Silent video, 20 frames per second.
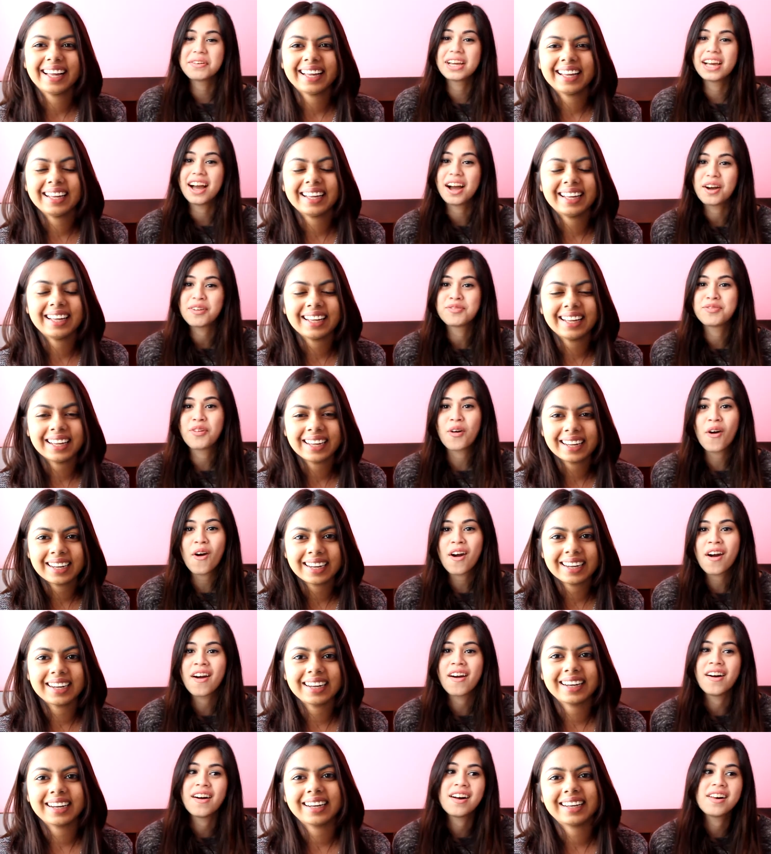Speaker 1: we got for
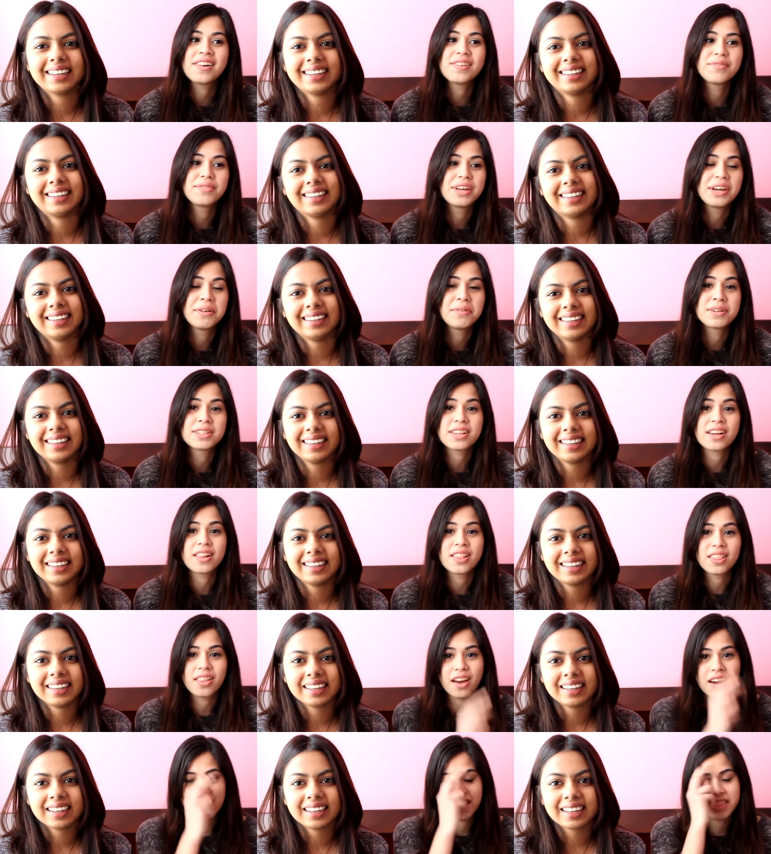our haul. It was a
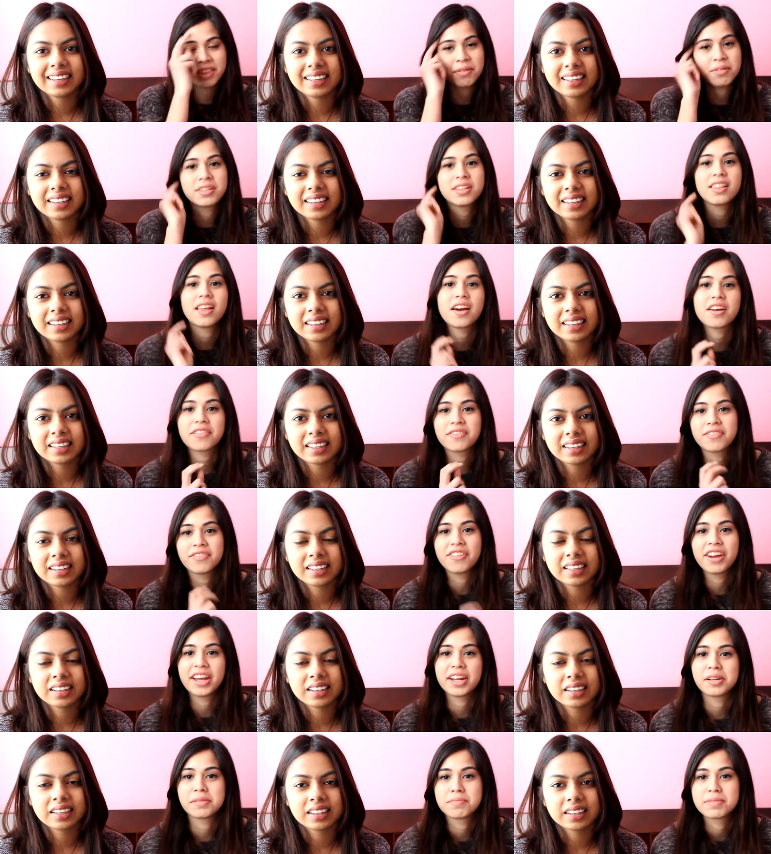lot there was a lot of
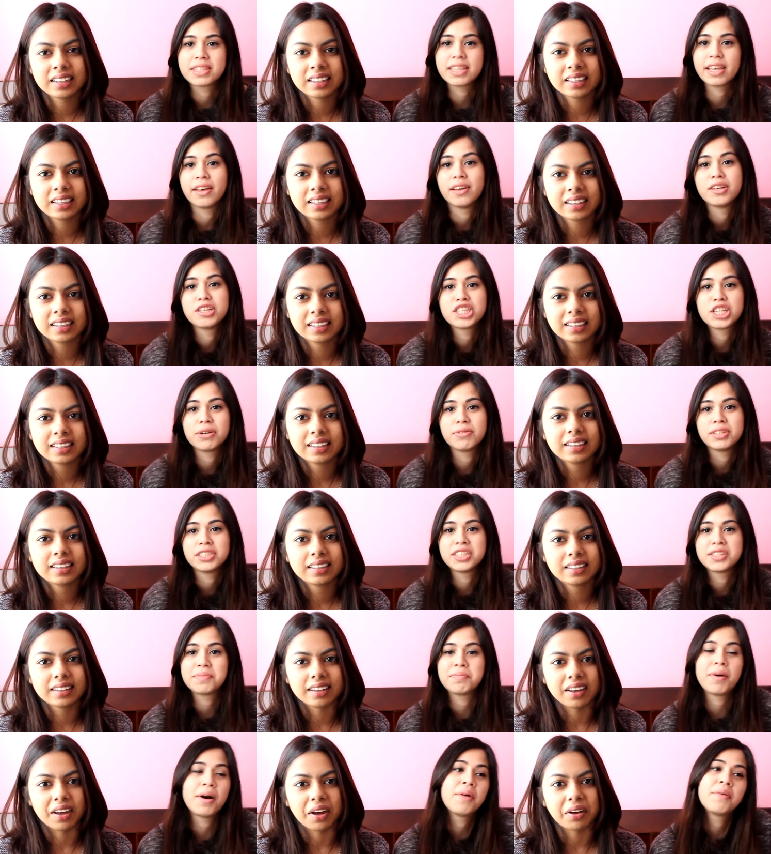random sales, so we
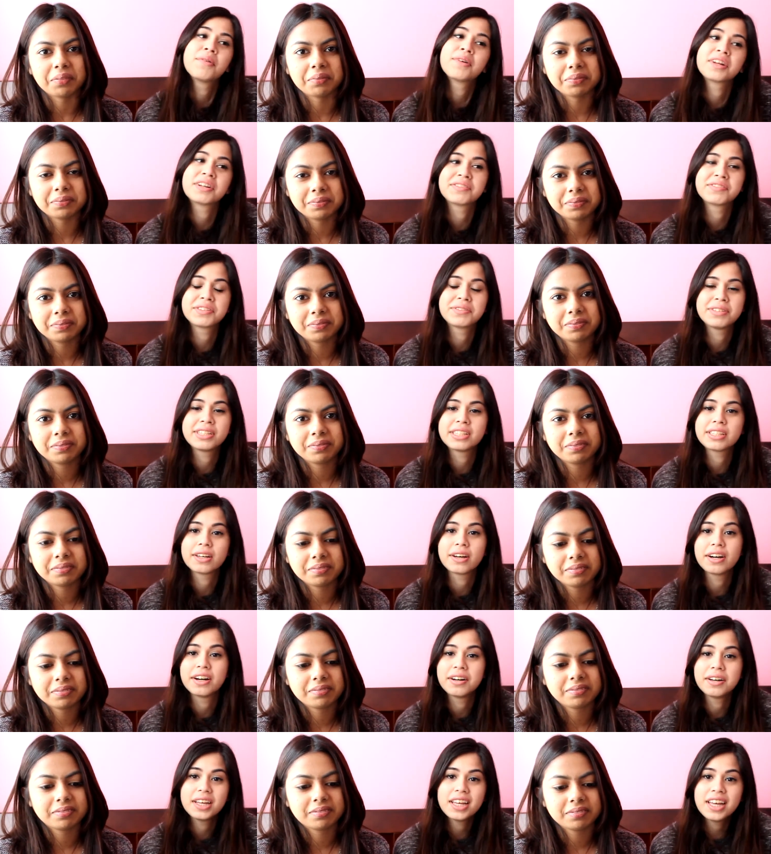just bought whatever we
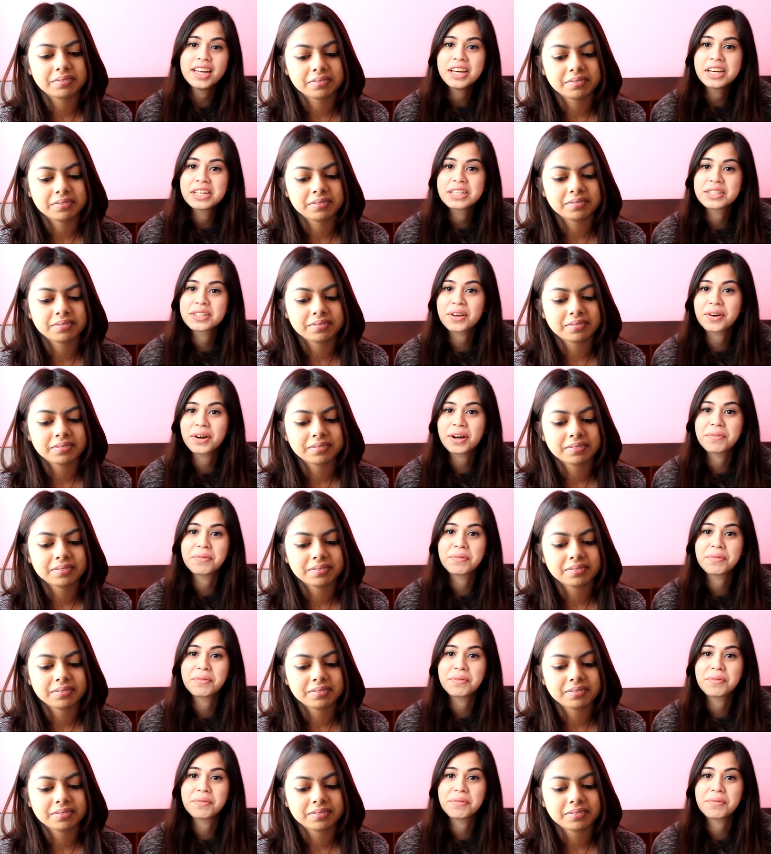saw. So